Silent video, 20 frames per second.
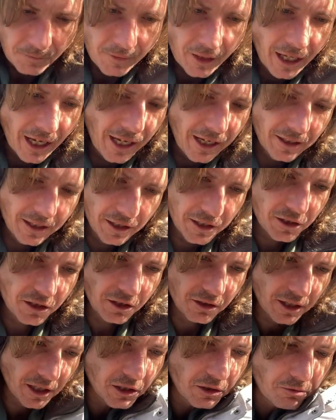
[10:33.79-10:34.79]
Okay, let's
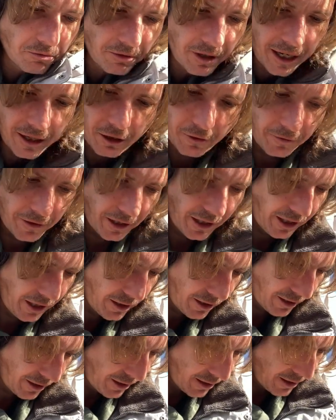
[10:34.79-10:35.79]
do this right over
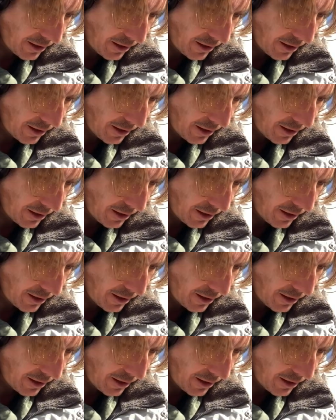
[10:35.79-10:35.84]
here.